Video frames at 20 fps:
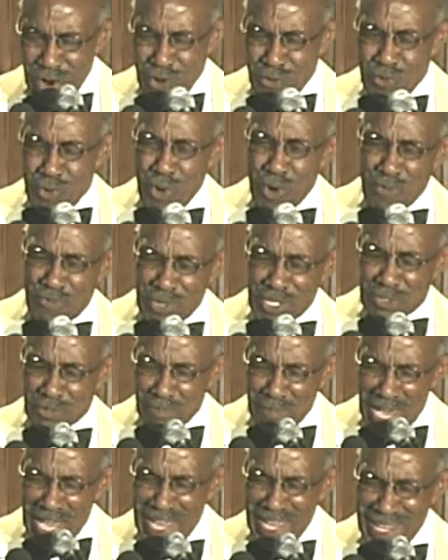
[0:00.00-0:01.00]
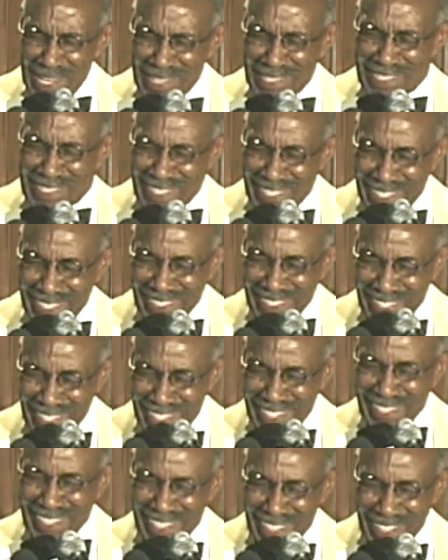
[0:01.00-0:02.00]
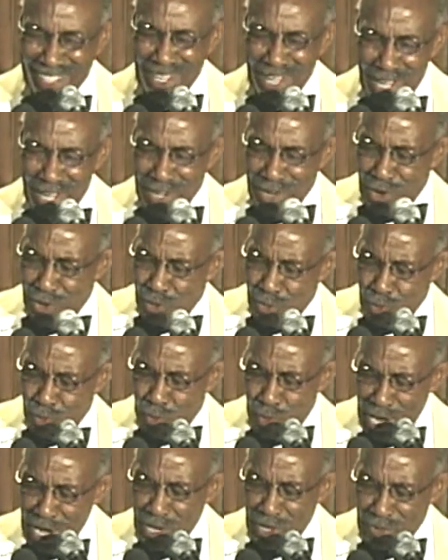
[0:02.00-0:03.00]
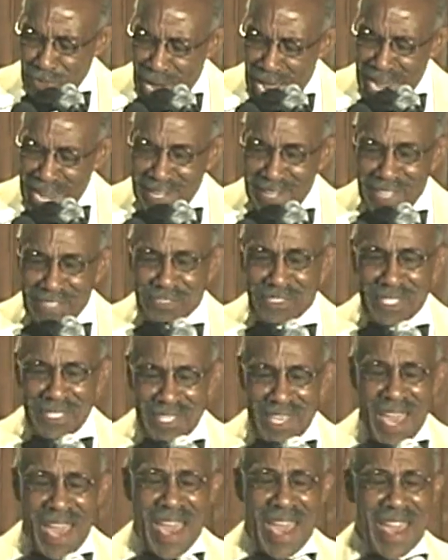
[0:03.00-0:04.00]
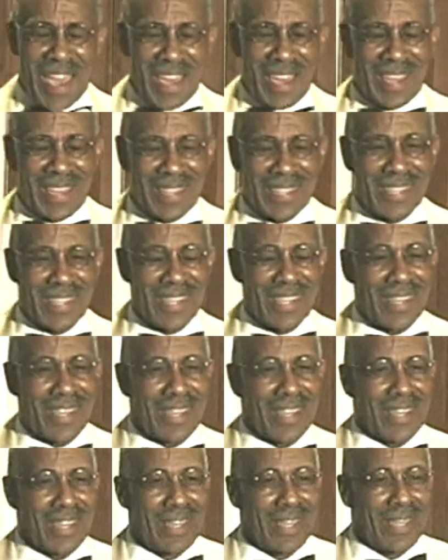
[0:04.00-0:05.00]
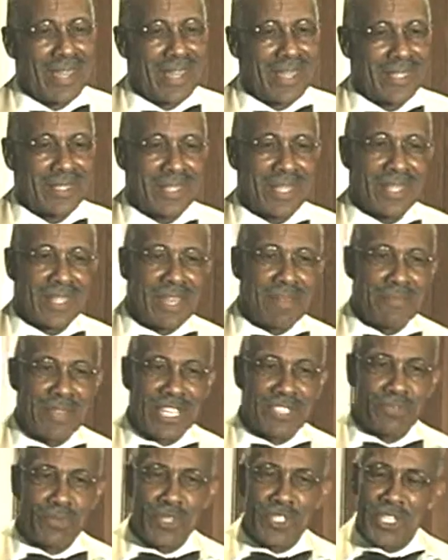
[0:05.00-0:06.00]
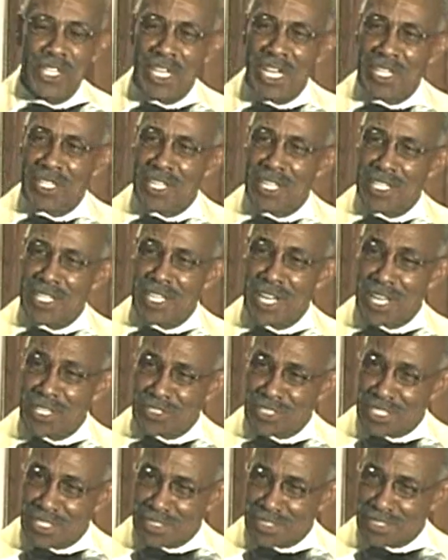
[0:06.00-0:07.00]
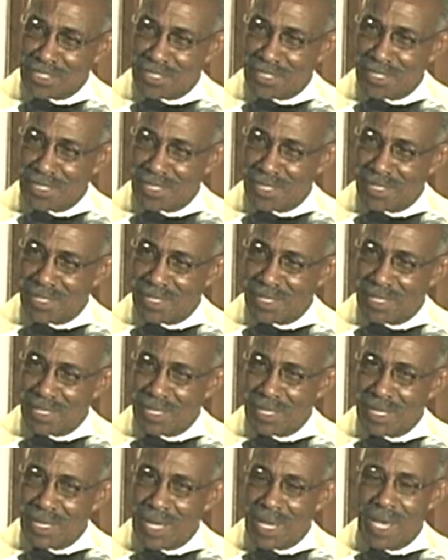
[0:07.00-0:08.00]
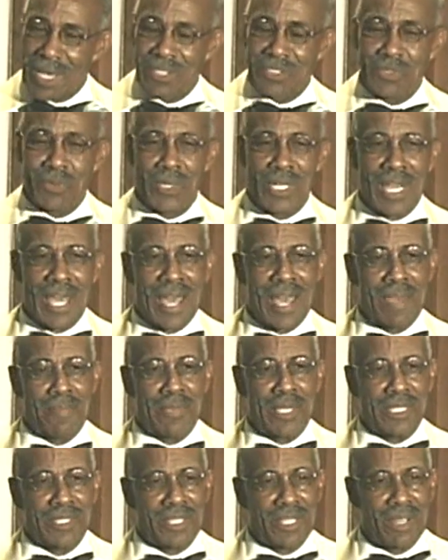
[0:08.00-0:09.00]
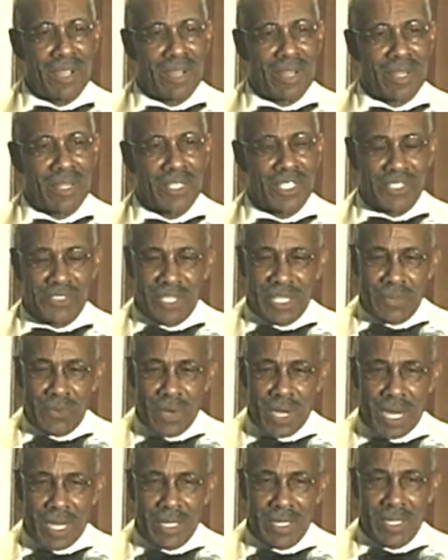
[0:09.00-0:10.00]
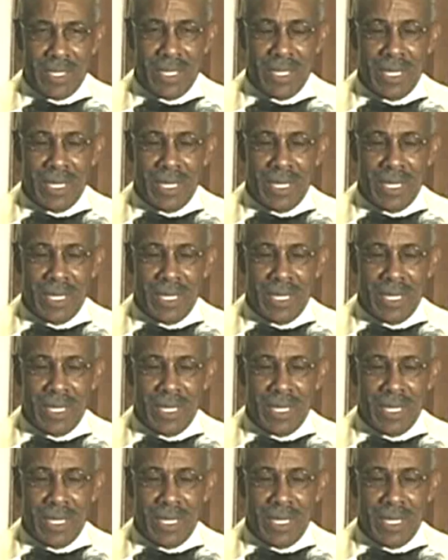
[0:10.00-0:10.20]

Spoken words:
Rufus Mays, Will Wright." I said, "Yeah." He said, "Lim, that's when you get concussions." I said, "Well, I be darned." He said, "What?"